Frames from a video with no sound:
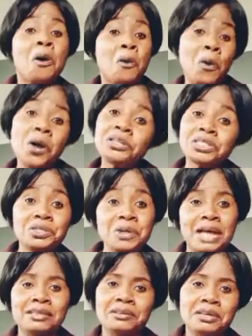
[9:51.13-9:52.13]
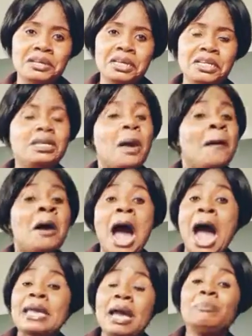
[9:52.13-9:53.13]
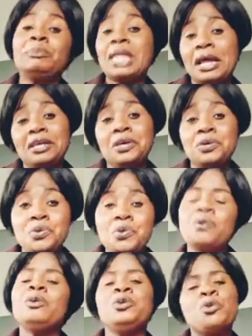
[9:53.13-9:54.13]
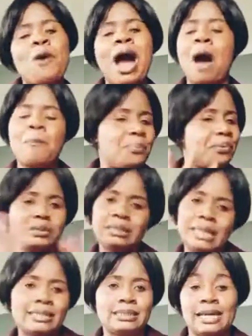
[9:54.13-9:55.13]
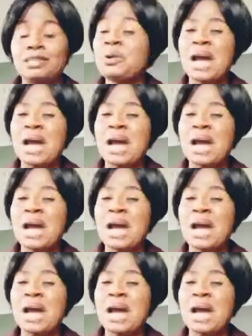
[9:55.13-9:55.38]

Once you are doing it, I am telling you, you are protected.